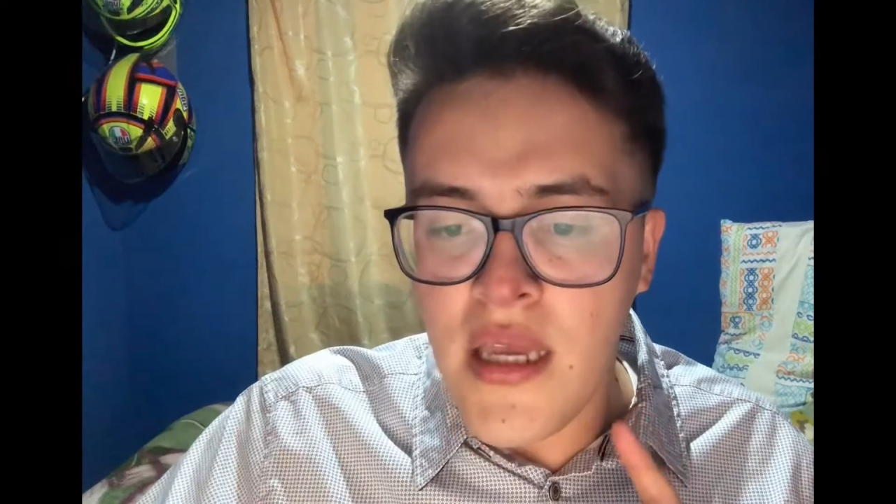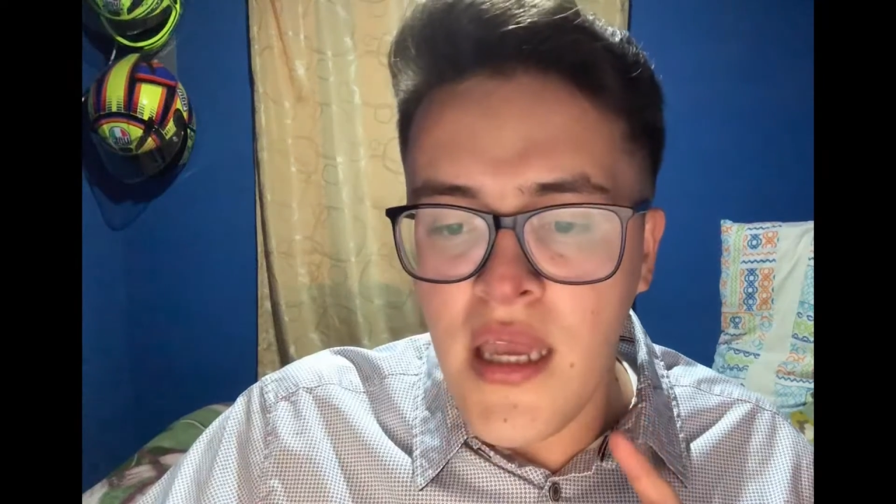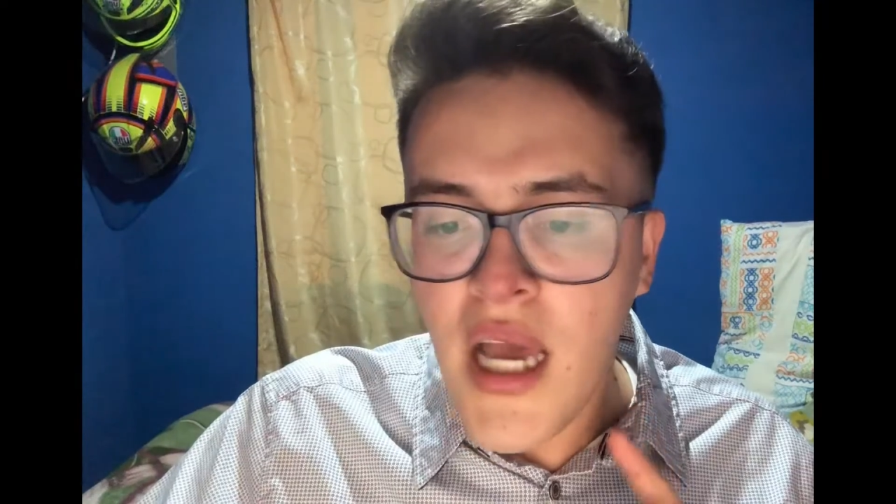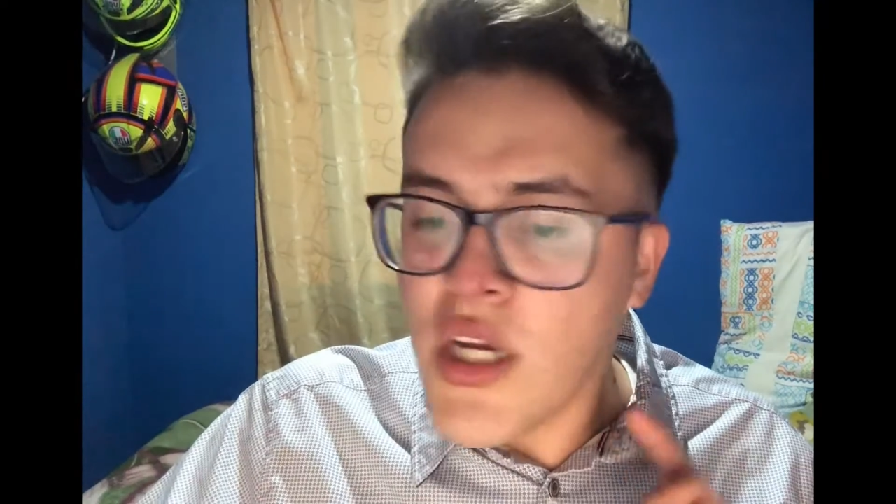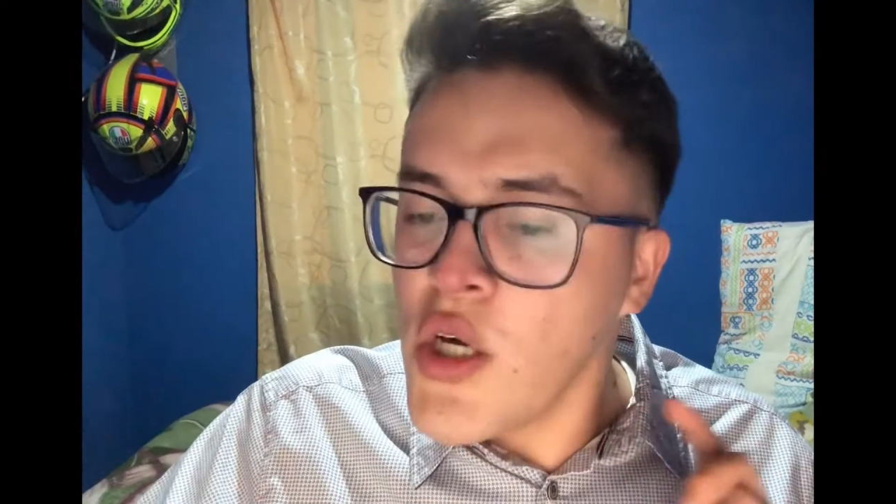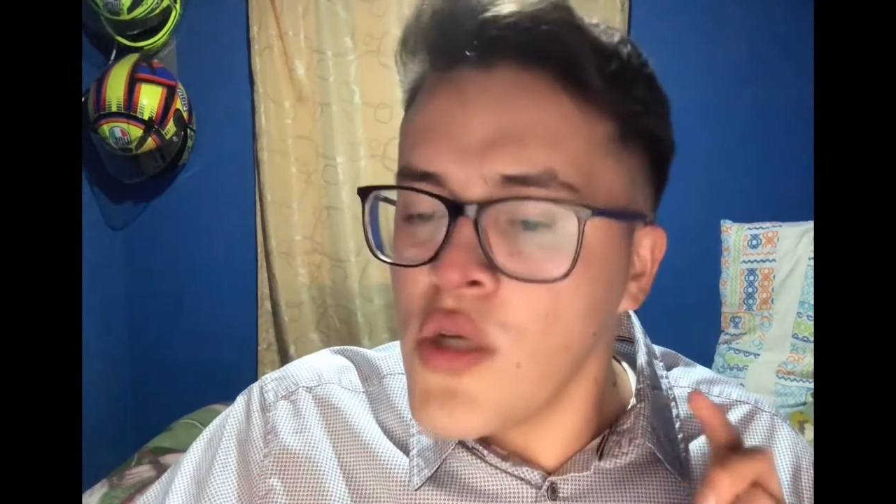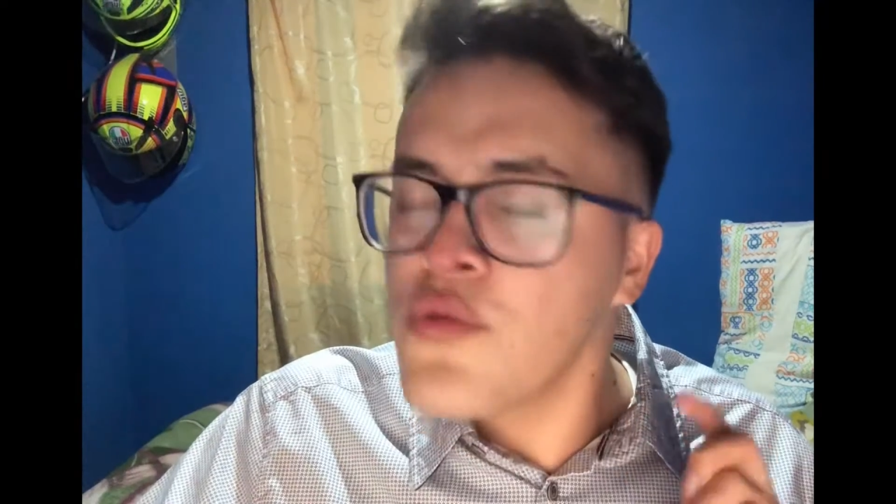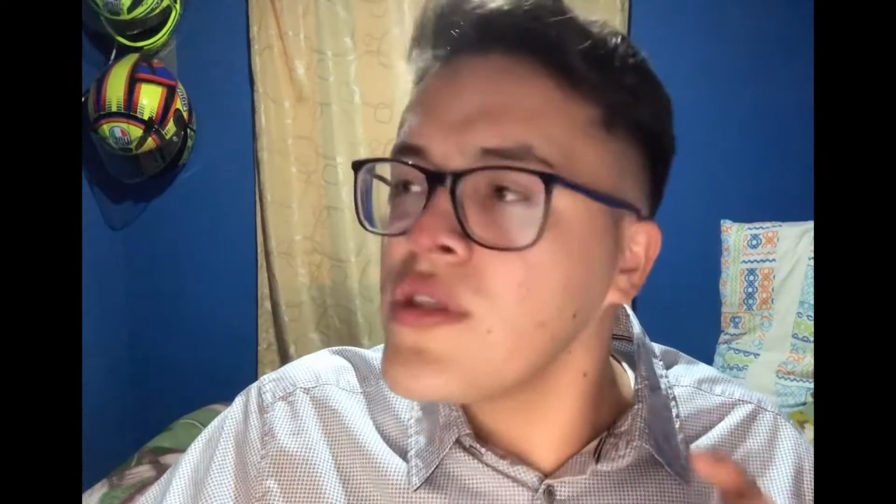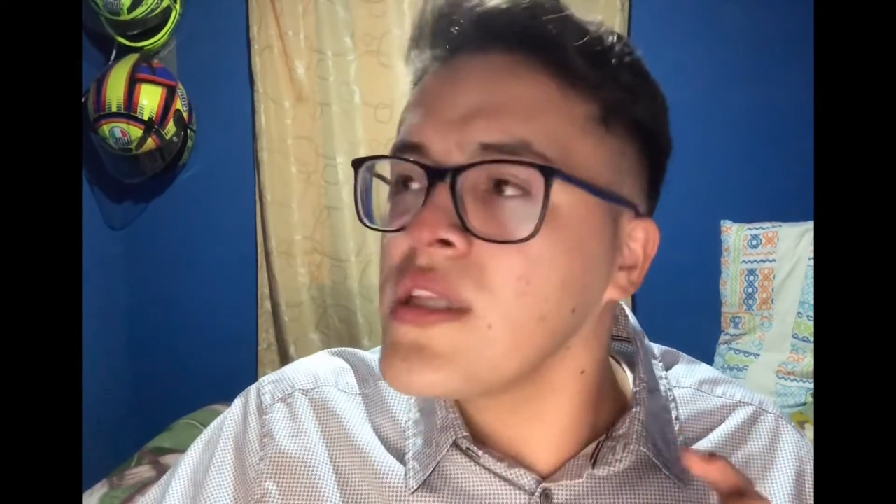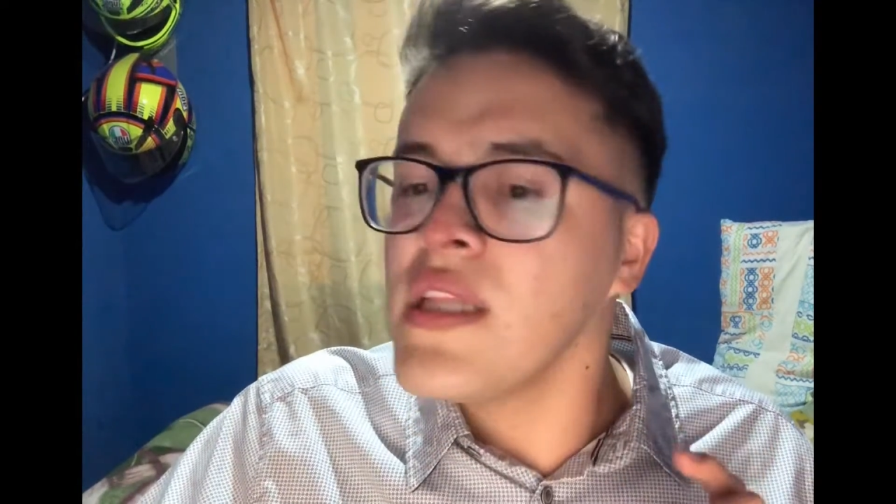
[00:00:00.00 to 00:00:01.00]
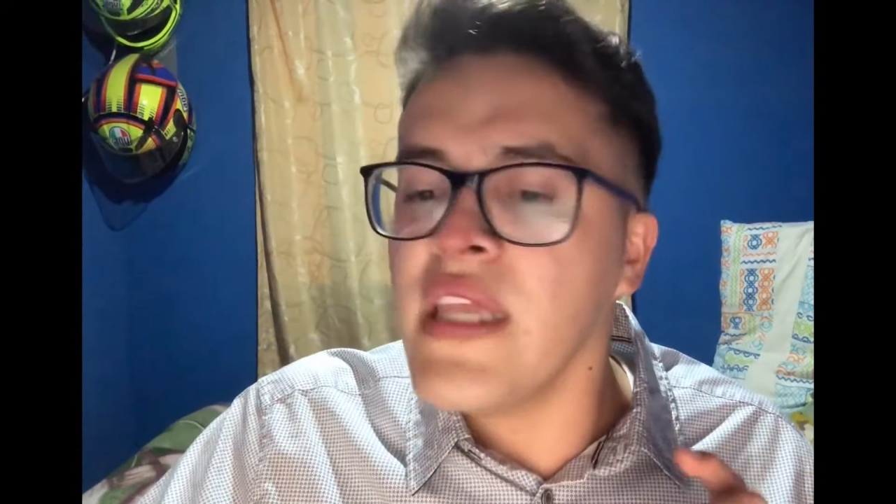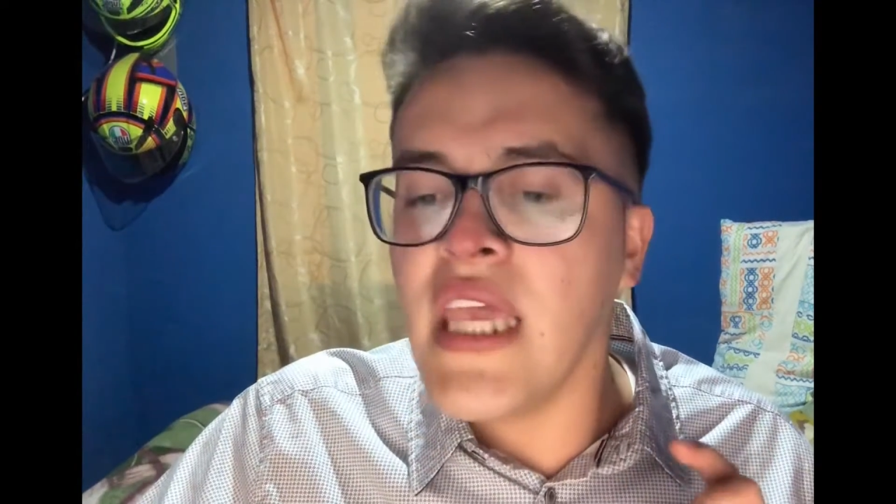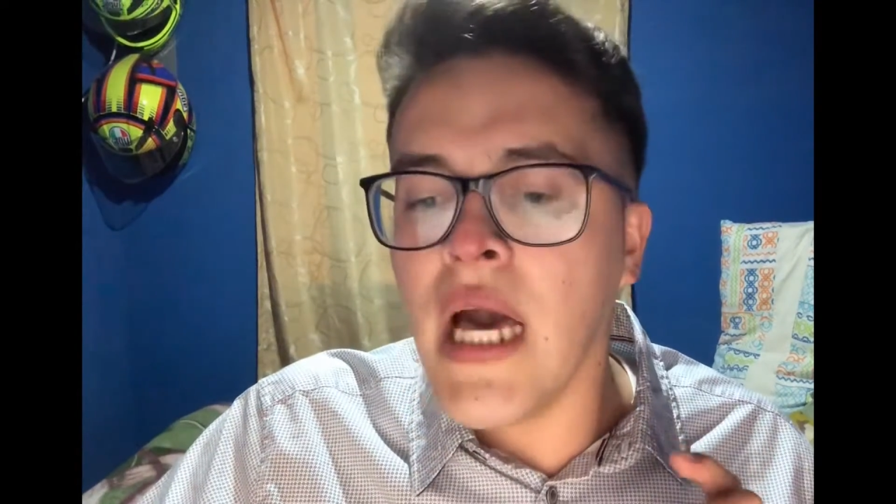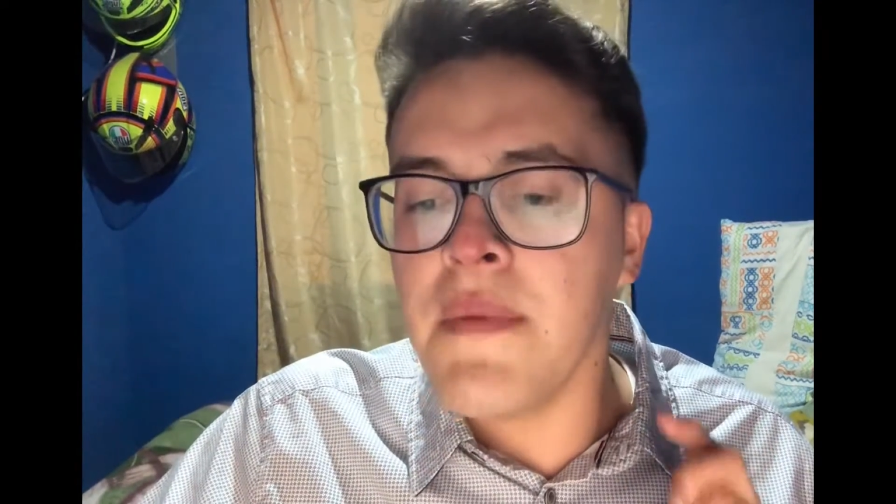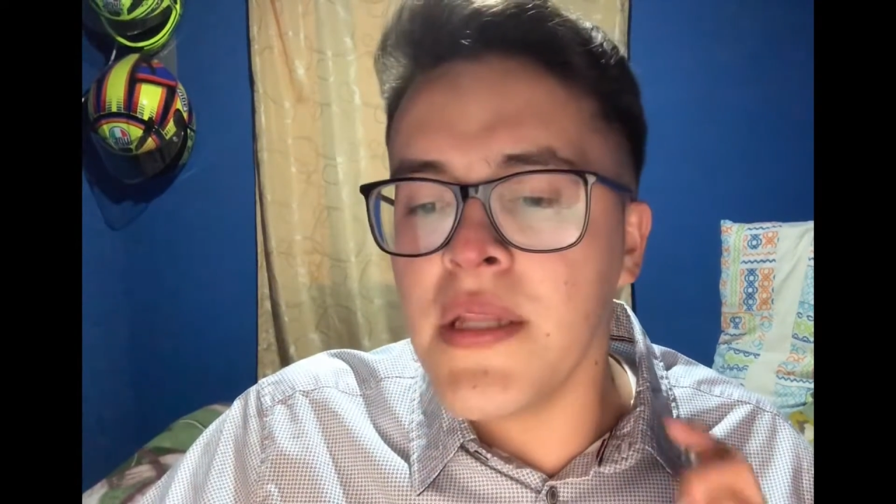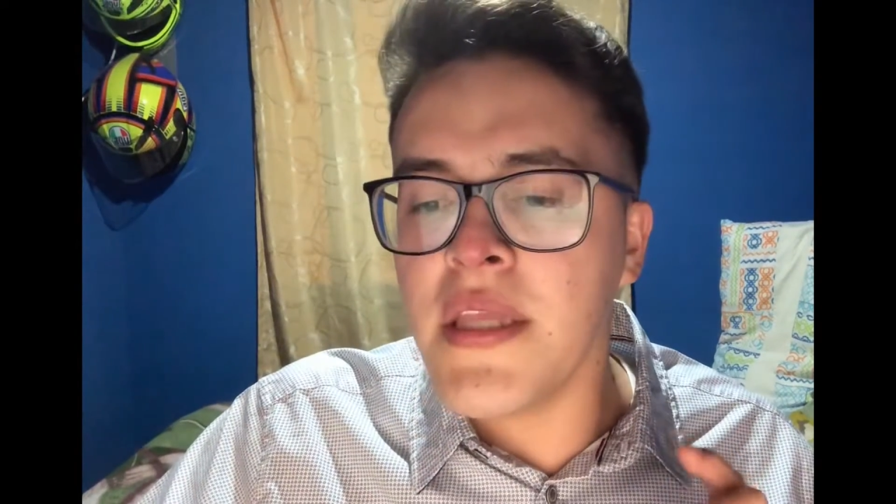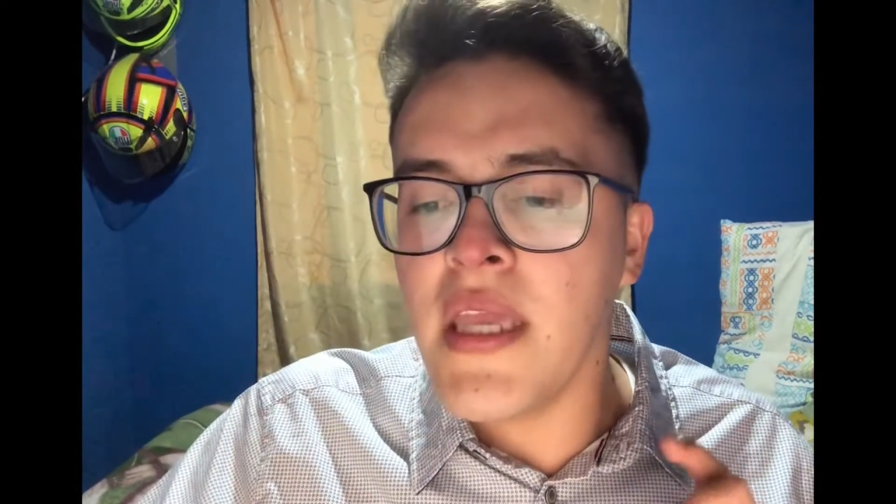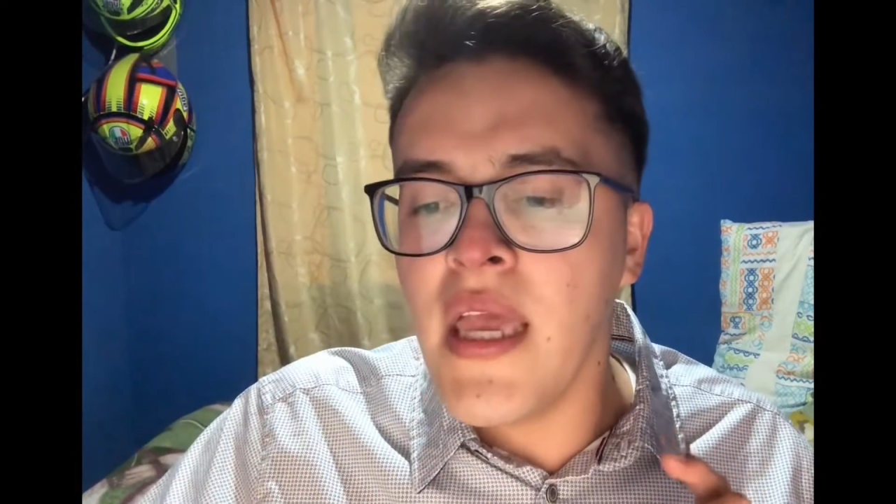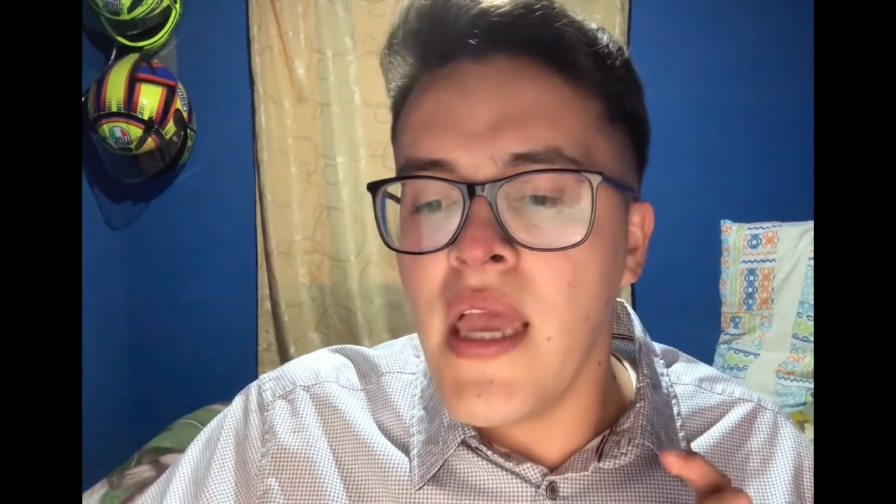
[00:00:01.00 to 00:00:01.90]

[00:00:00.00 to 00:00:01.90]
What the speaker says: accounting liability